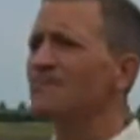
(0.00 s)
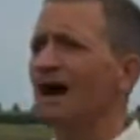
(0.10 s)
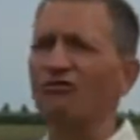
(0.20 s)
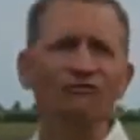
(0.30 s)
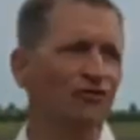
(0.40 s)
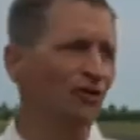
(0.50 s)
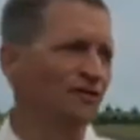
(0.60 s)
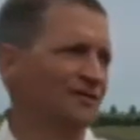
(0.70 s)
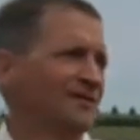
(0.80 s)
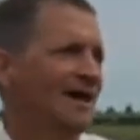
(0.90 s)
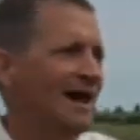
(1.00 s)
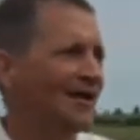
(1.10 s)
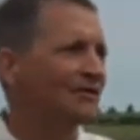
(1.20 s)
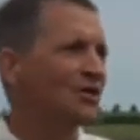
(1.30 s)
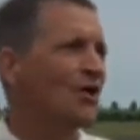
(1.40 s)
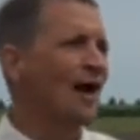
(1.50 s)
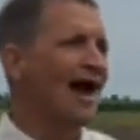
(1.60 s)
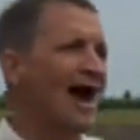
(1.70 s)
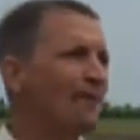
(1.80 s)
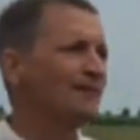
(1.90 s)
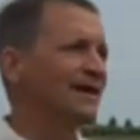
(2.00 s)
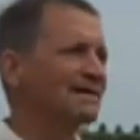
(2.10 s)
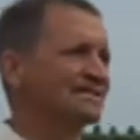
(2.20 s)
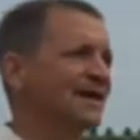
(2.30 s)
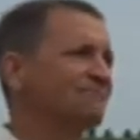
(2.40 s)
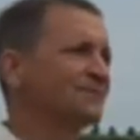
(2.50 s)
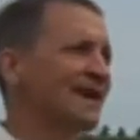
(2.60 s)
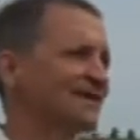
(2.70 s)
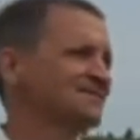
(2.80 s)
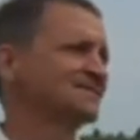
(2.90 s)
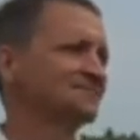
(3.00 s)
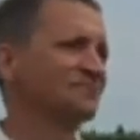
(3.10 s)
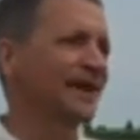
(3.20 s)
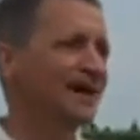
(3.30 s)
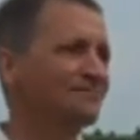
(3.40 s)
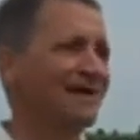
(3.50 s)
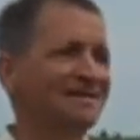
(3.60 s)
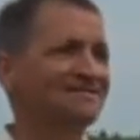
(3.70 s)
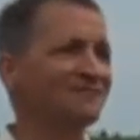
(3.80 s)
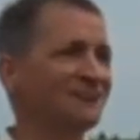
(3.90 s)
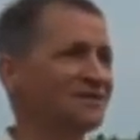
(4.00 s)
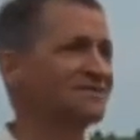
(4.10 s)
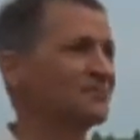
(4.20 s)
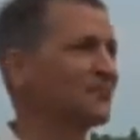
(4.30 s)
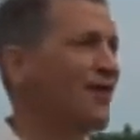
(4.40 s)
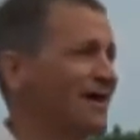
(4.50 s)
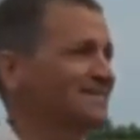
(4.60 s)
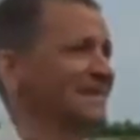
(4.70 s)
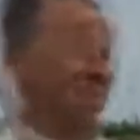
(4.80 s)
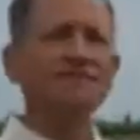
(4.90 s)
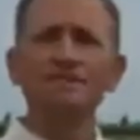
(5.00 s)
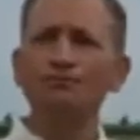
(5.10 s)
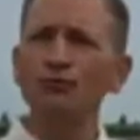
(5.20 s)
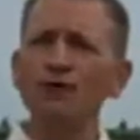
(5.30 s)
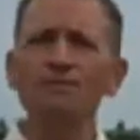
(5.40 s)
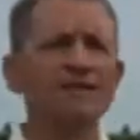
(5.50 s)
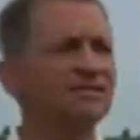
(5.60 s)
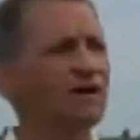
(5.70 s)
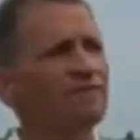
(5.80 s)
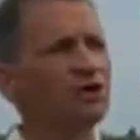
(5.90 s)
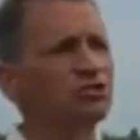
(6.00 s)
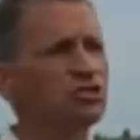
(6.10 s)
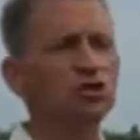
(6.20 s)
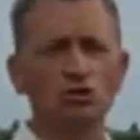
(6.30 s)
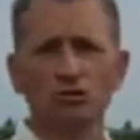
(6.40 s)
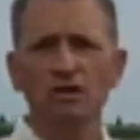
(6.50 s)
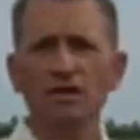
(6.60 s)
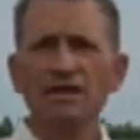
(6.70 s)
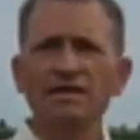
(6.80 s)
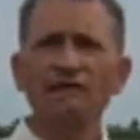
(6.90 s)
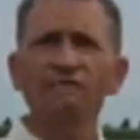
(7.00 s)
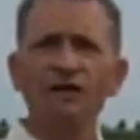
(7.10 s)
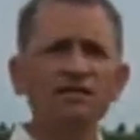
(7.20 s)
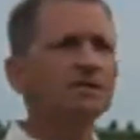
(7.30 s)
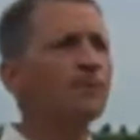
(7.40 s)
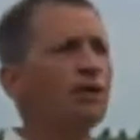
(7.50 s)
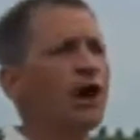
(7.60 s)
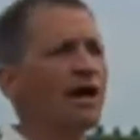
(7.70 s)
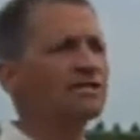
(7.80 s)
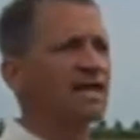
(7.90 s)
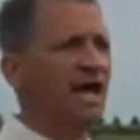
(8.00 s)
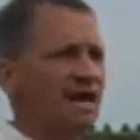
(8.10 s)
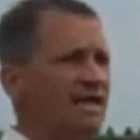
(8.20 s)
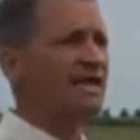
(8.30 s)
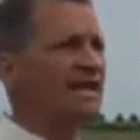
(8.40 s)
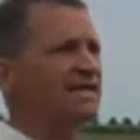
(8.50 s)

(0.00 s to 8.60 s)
mouthful. I don't know how BSF pronounces it, but I pronounce it fluxiperoxide. But it's a premix of those two. Now, fluxiperoxide